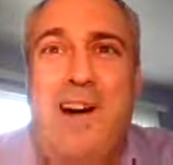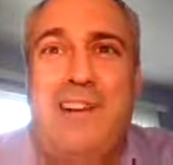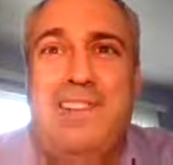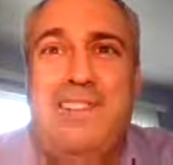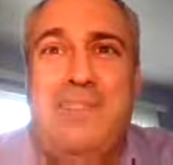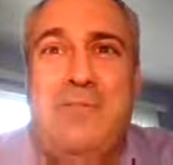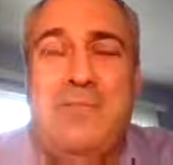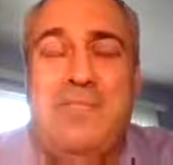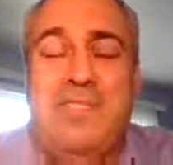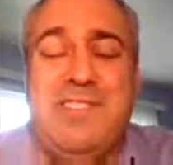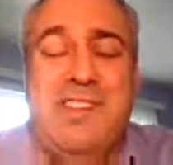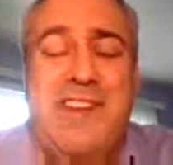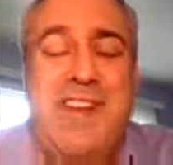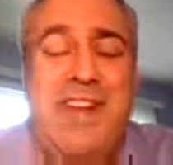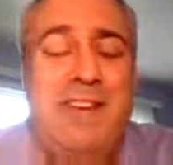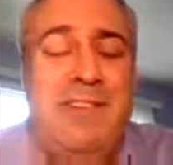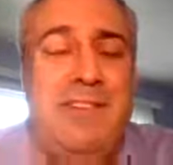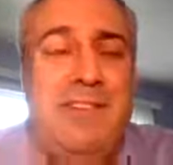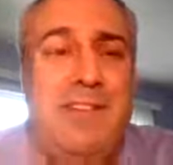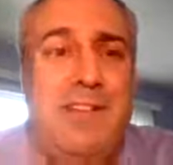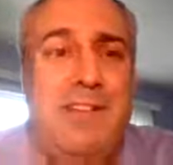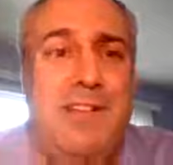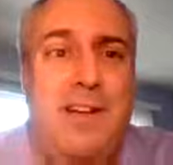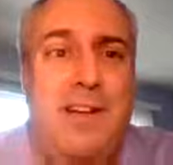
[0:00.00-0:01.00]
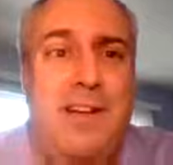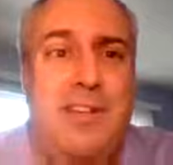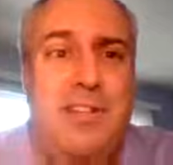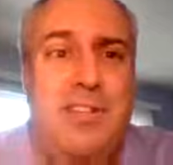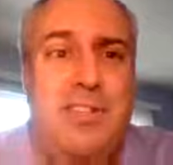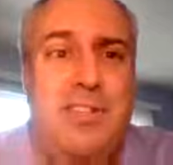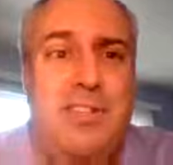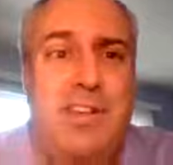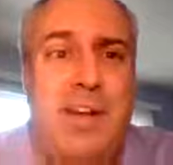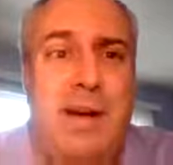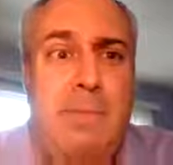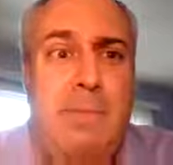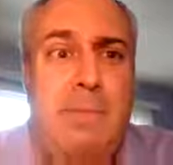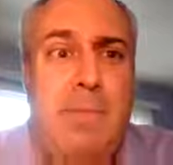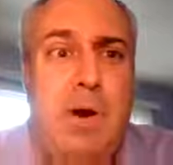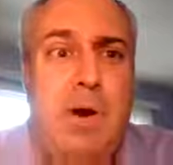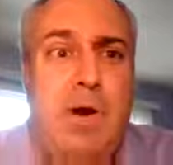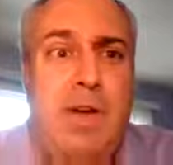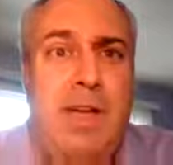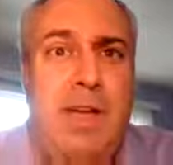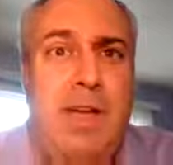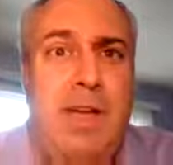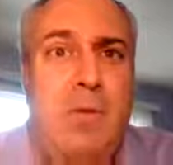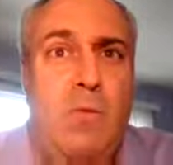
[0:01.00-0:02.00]
she wasn't having luck in the job
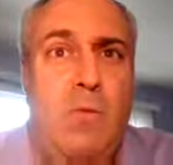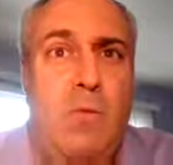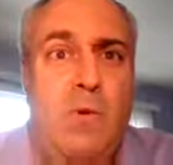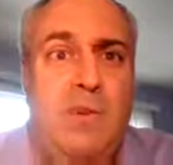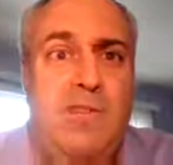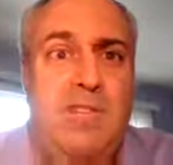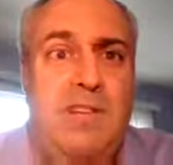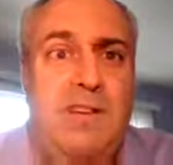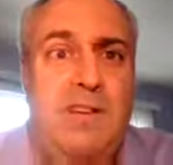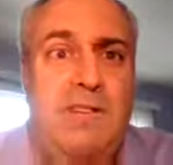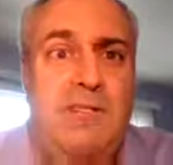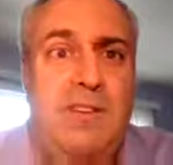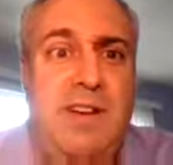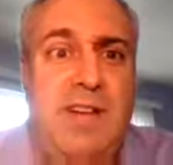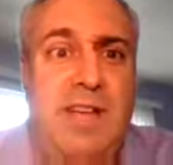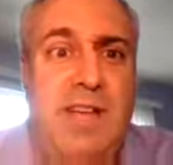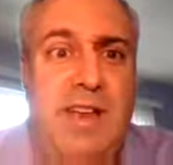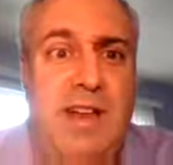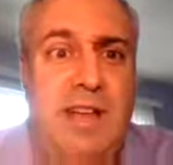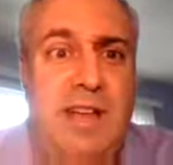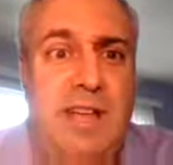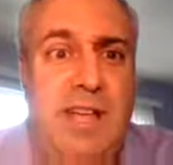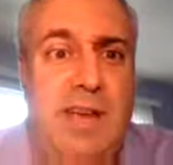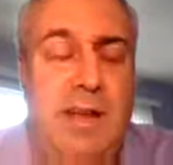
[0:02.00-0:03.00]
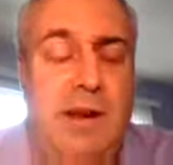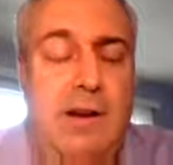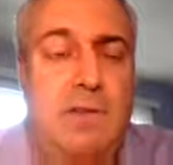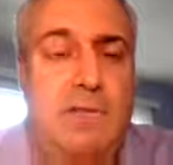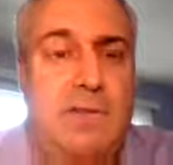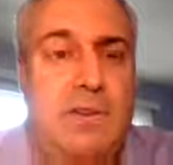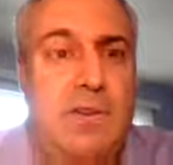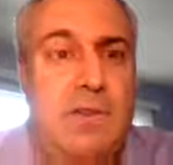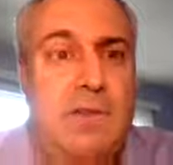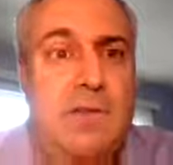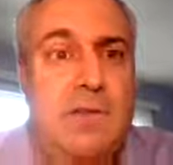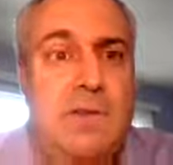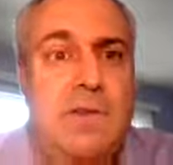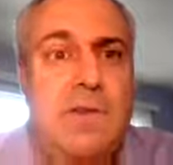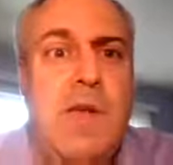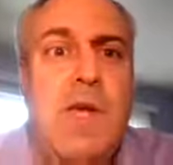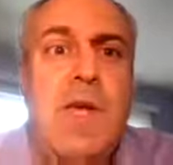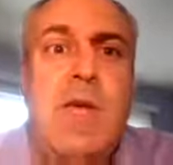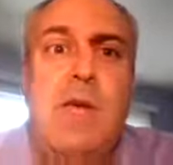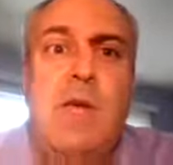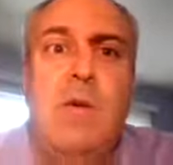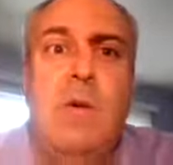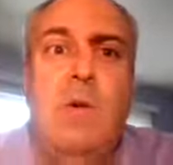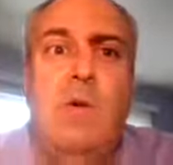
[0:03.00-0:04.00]
market, wasn't even getting interviews.
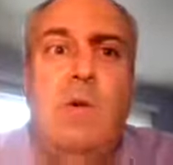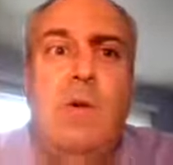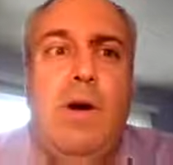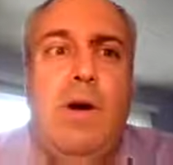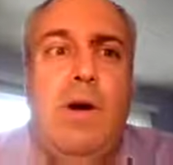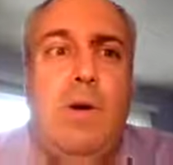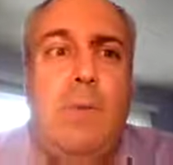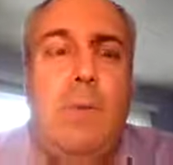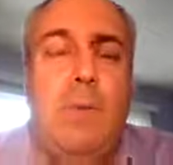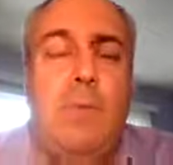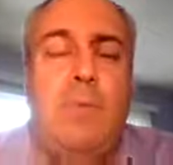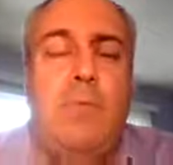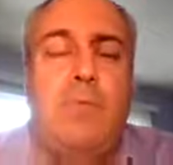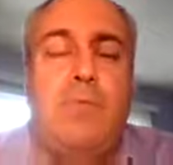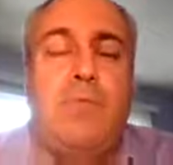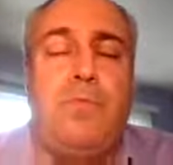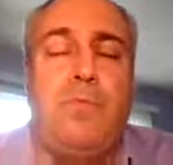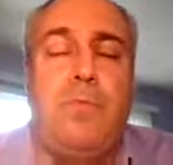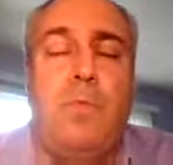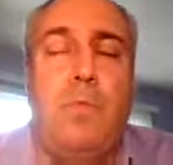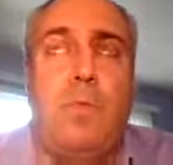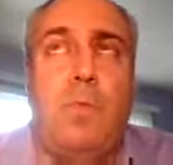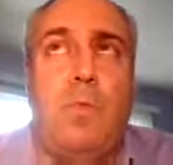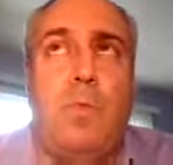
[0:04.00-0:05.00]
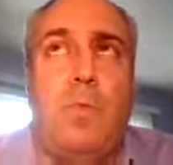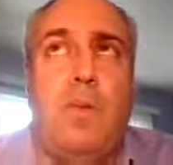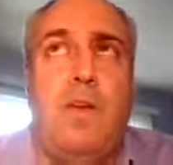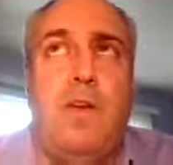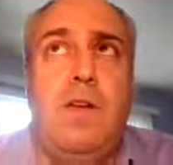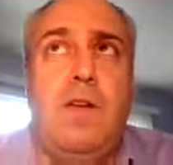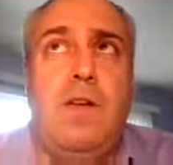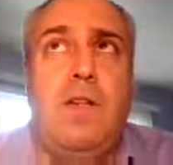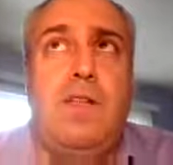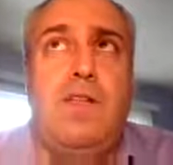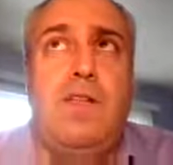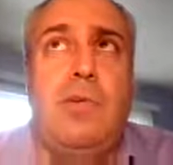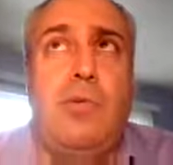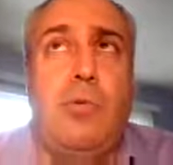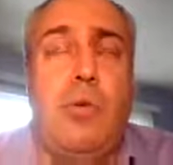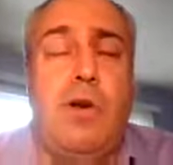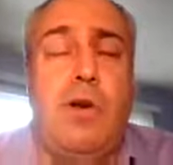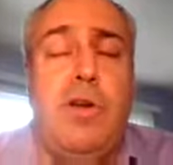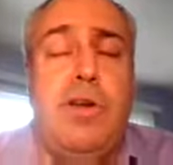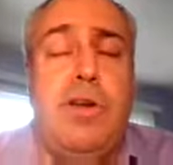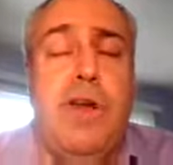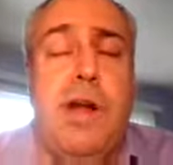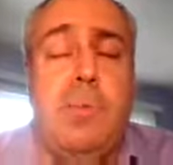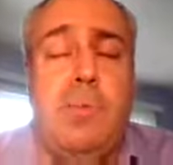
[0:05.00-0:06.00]
Well, there were a
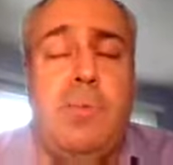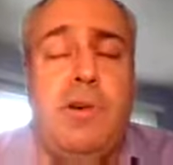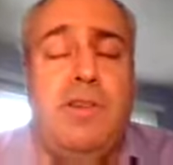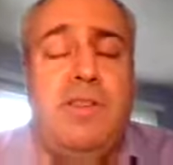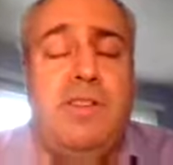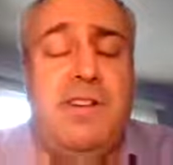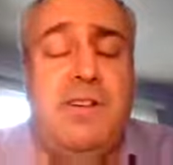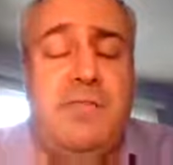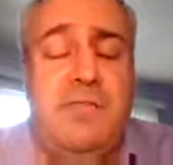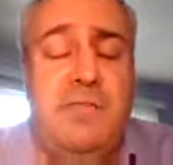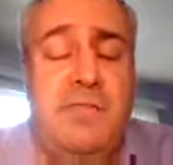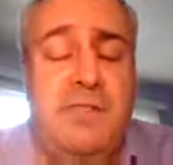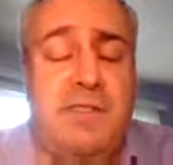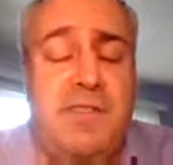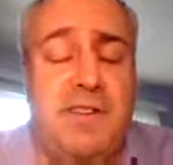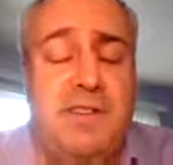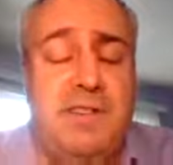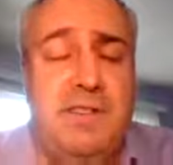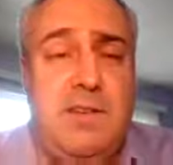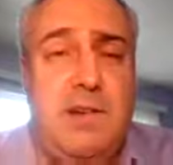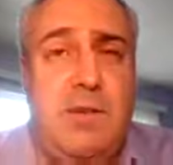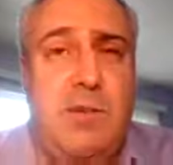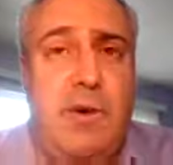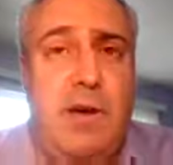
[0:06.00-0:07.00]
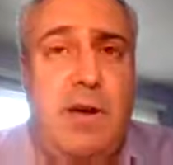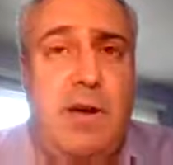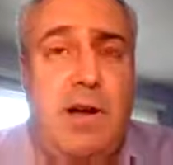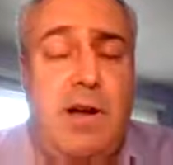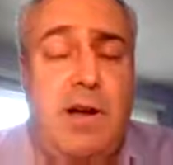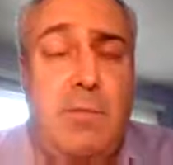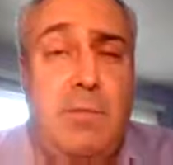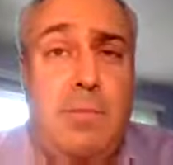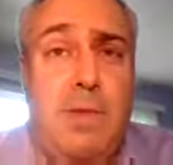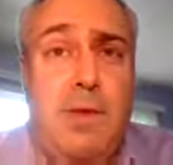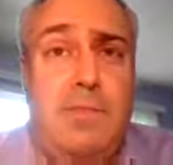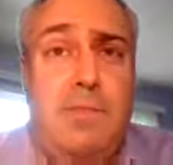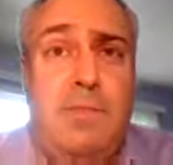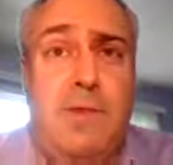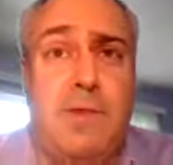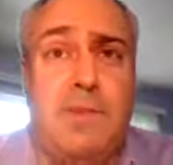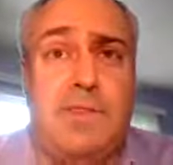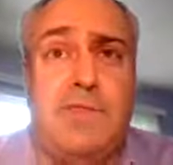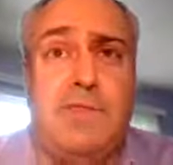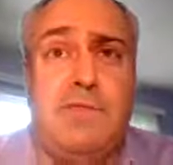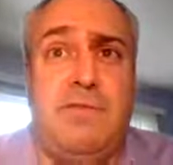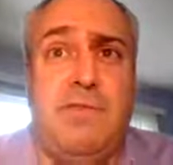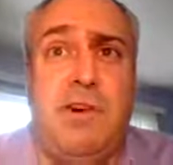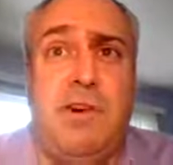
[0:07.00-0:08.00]
number of different things going on, but
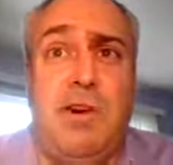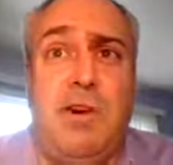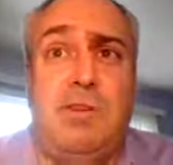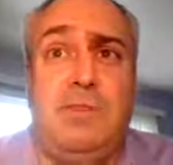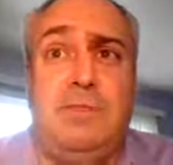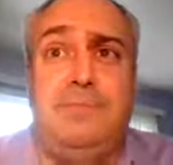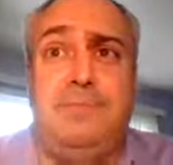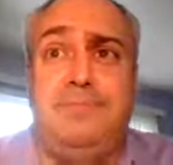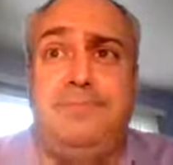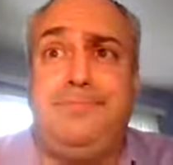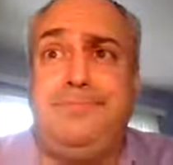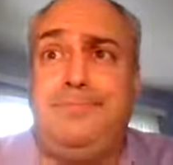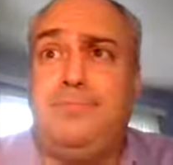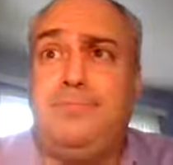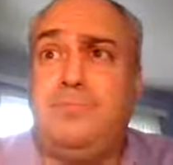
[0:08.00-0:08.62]
first of all,